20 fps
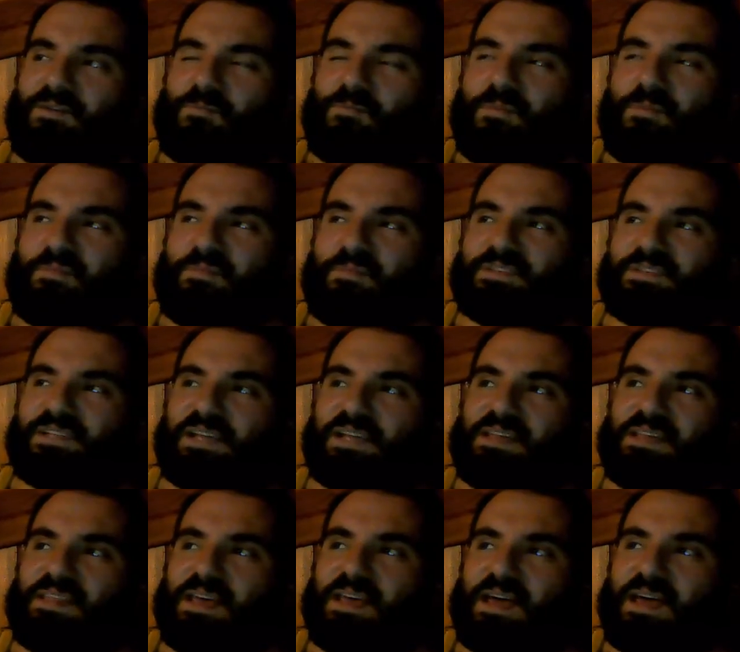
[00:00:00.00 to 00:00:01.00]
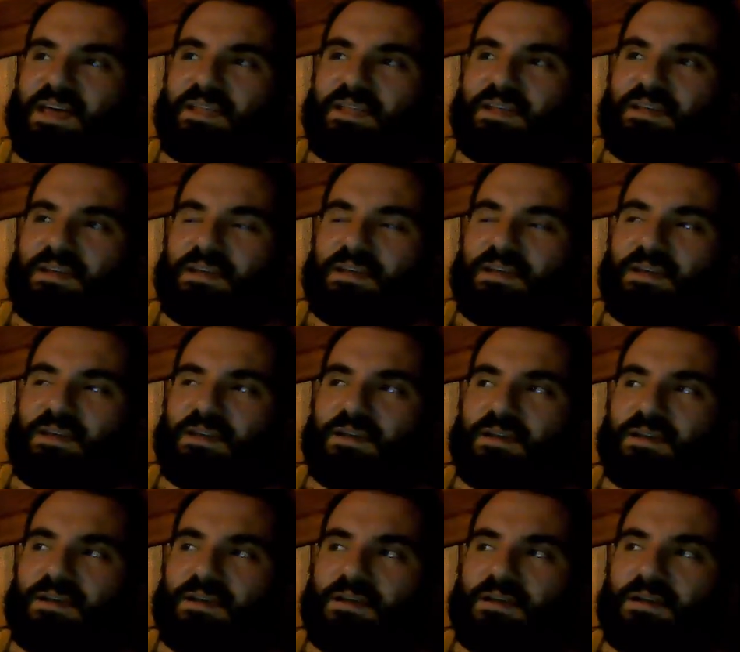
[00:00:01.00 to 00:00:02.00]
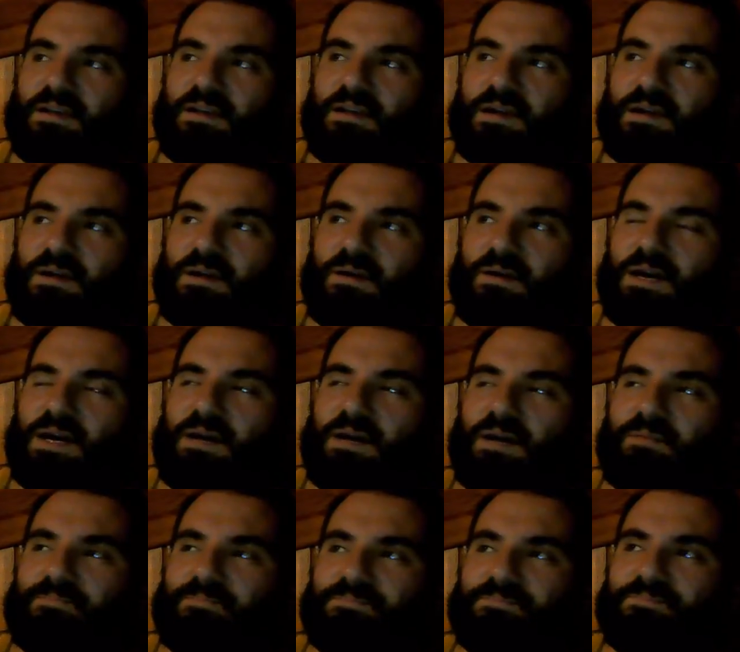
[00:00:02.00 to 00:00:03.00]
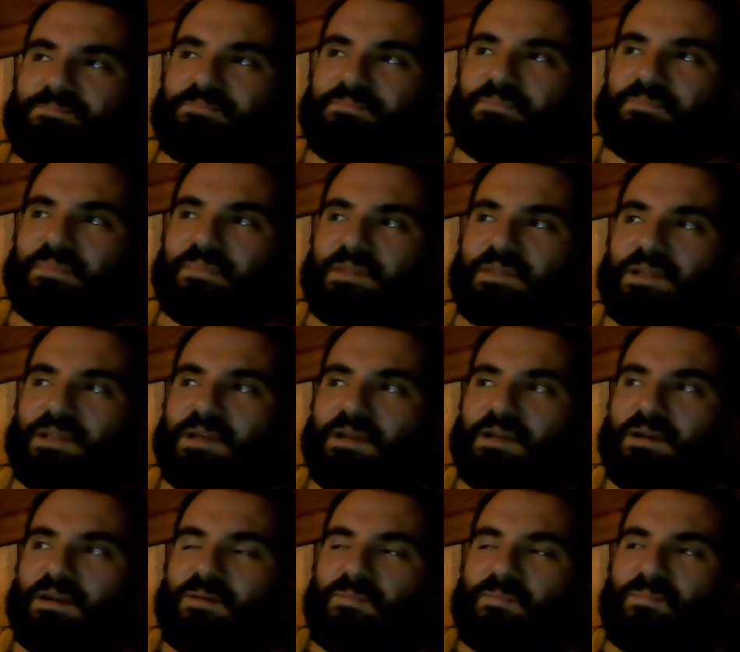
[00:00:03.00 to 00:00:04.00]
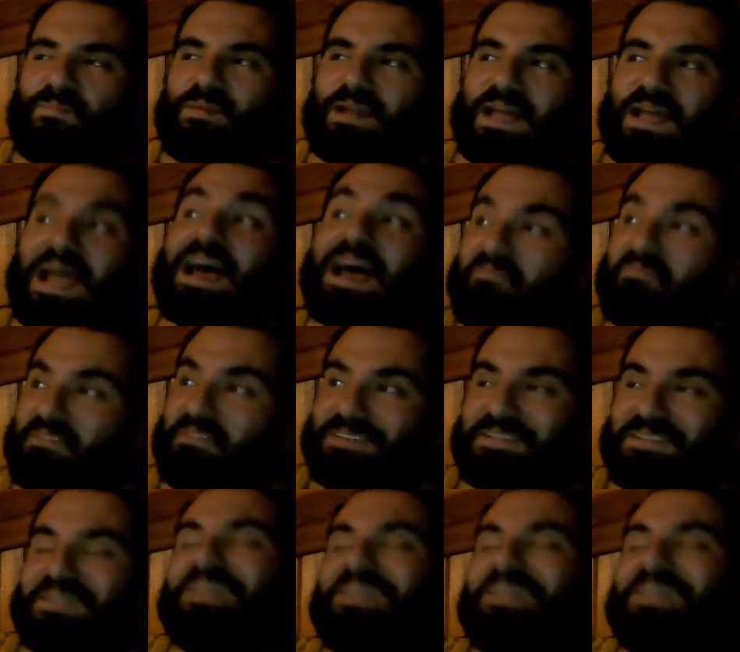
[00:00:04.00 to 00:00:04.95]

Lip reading: remember saying that. But I haven't.